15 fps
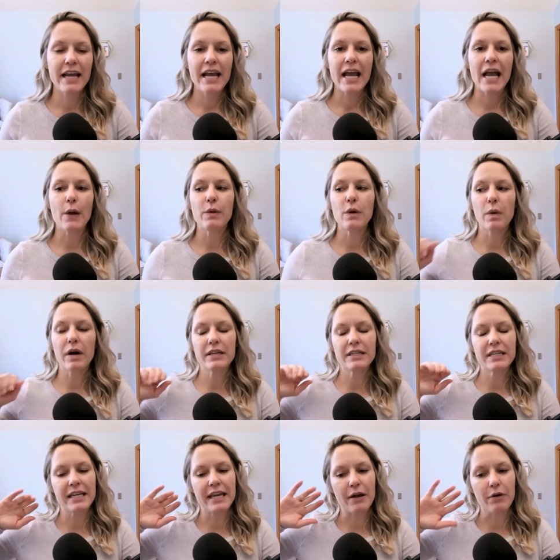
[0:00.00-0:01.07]
and we want to
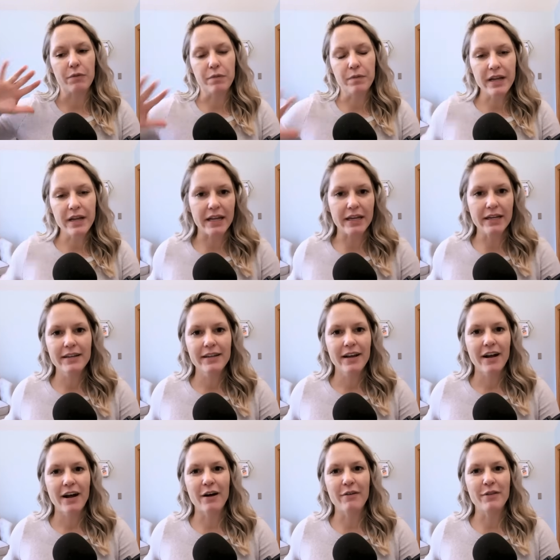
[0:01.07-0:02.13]
get rid
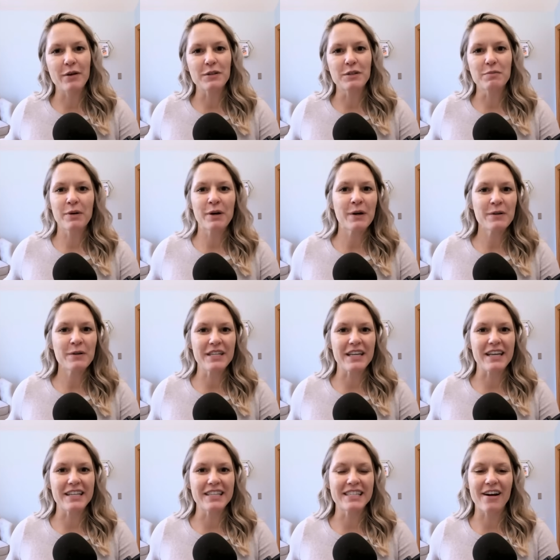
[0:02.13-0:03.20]
of those
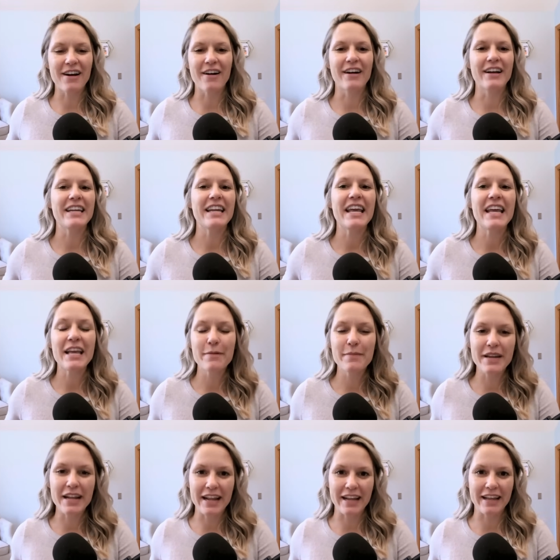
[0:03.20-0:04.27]
proteins that are
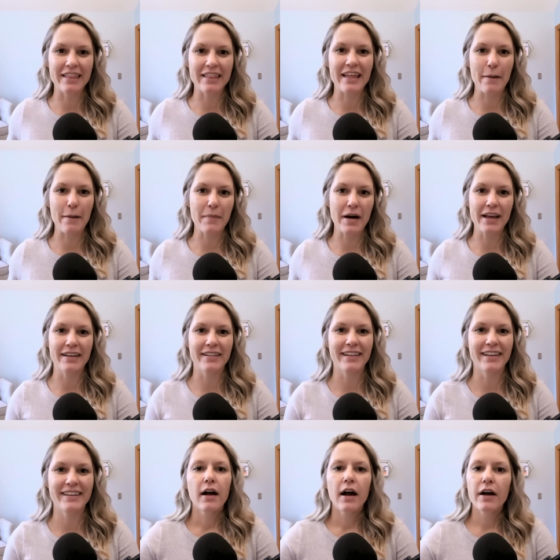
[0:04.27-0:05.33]
inhibiting that
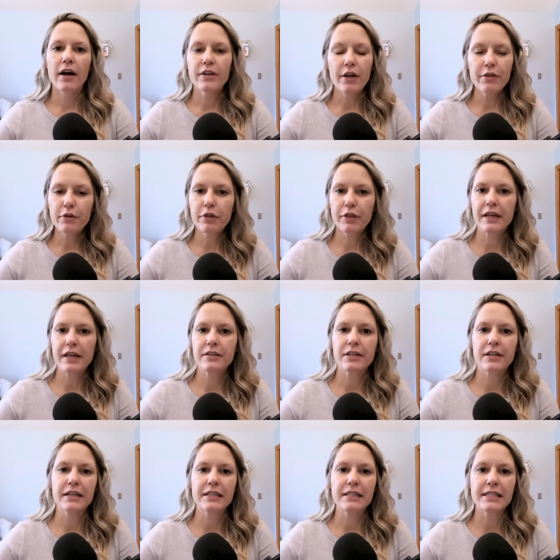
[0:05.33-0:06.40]
myelin. Another thing to
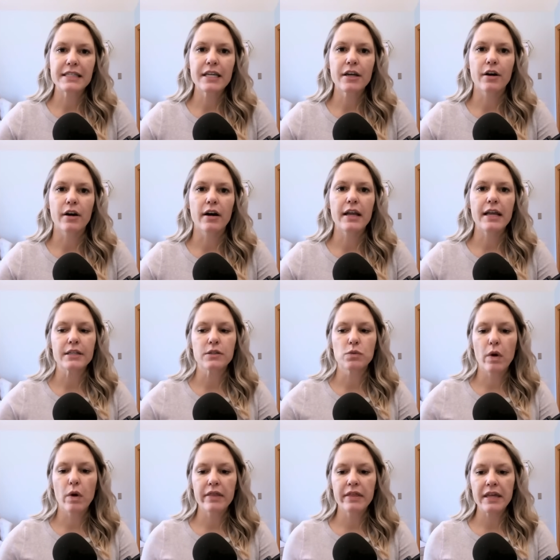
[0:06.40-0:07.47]
consider is
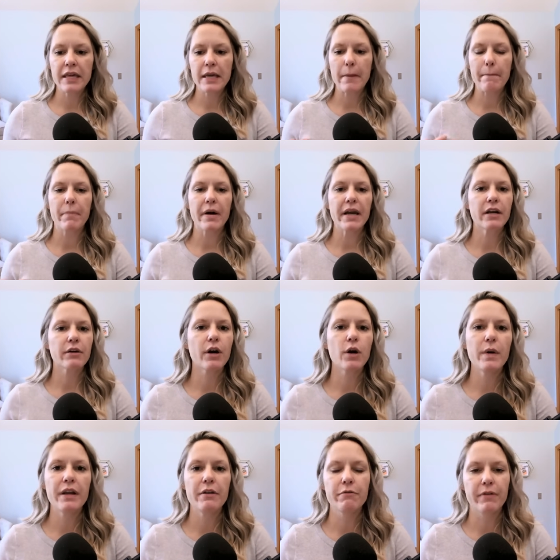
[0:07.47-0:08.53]
what the
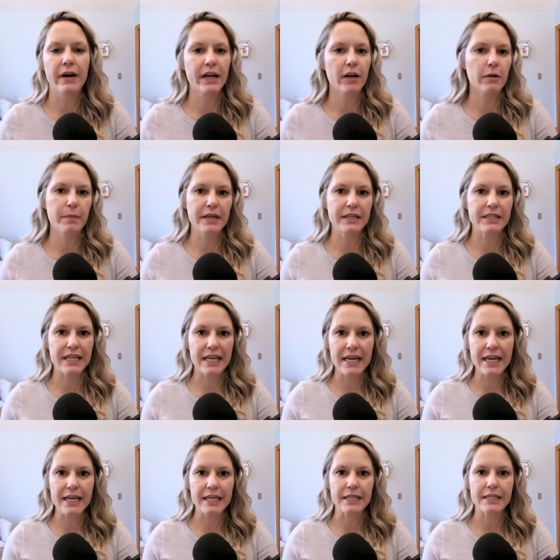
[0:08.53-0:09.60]
microenvironment
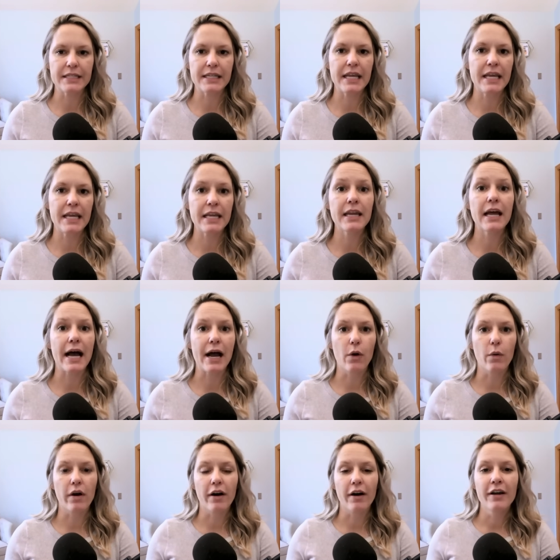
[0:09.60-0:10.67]
is in
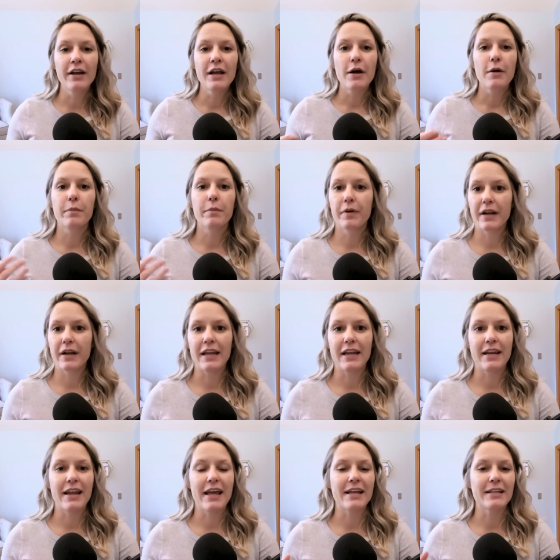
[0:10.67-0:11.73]
our
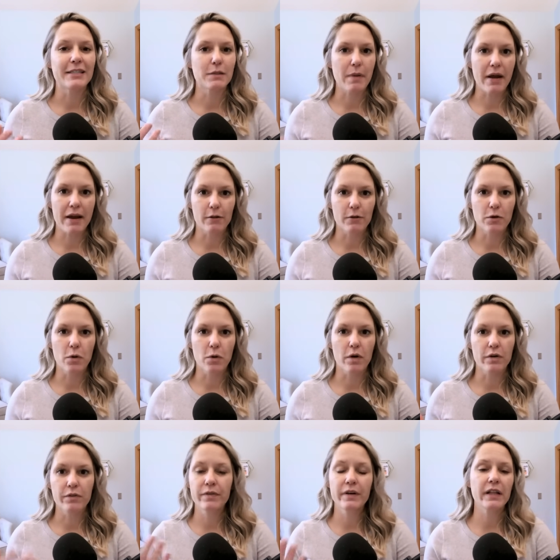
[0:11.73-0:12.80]
brain and spinal
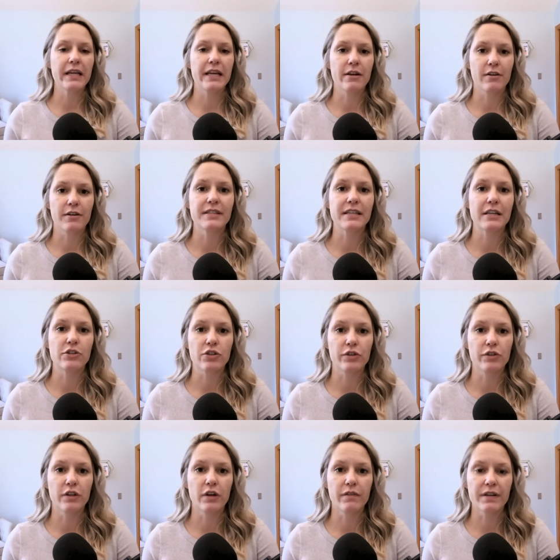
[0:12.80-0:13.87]
cord, really in our central
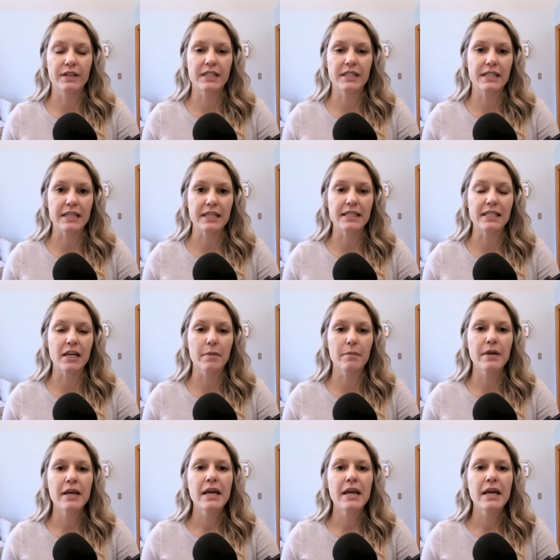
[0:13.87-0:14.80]
nervous system.